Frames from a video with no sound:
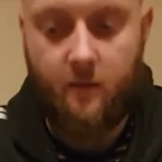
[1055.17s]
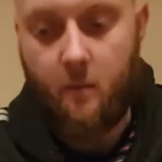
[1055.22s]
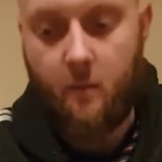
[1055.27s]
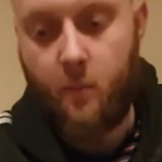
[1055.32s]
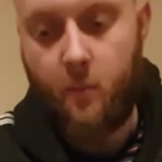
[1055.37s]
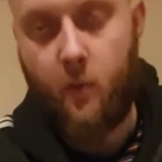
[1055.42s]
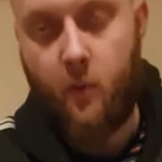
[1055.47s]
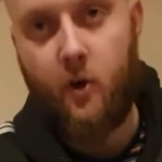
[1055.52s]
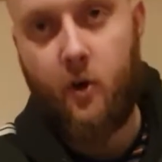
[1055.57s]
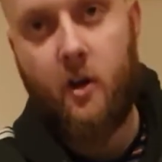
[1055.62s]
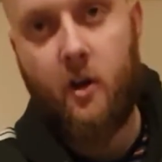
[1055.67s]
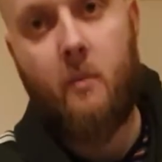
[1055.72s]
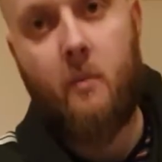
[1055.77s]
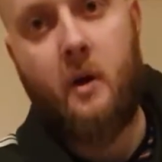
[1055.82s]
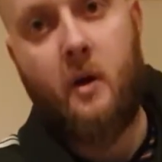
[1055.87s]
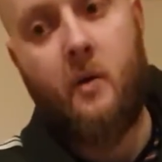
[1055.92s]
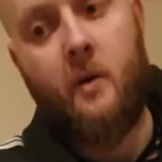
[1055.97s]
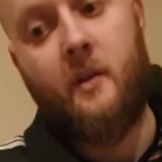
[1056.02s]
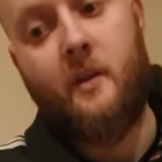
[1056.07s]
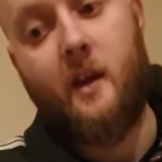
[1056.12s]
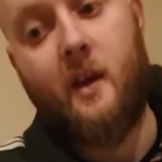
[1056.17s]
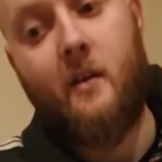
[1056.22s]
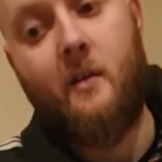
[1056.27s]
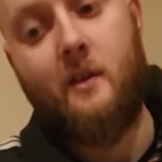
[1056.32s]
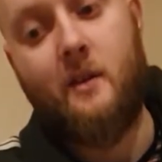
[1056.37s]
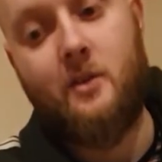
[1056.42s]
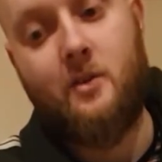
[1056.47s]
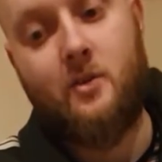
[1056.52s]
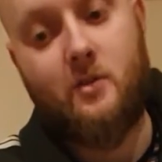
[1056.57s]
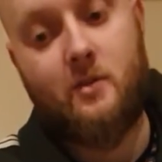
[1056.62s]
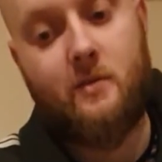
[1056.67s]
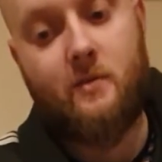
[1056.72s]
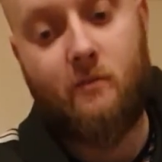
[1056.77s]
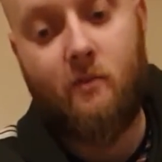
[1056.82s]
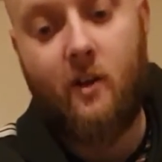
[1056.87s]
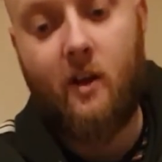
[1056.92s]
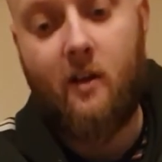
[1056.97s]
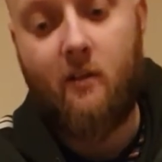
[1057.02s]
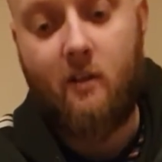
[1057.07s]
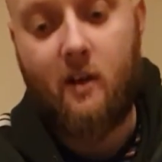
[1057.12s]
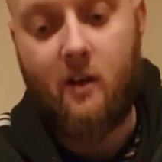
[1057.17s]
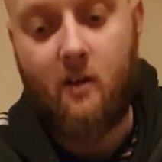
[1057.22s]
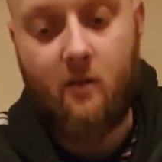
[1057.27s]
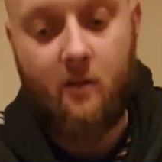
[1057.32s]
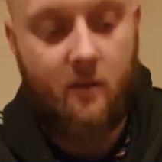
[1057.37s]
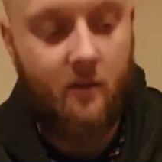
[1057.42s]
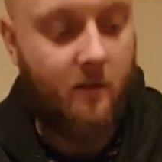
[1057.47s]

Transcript: opponent down. It's just really, really good.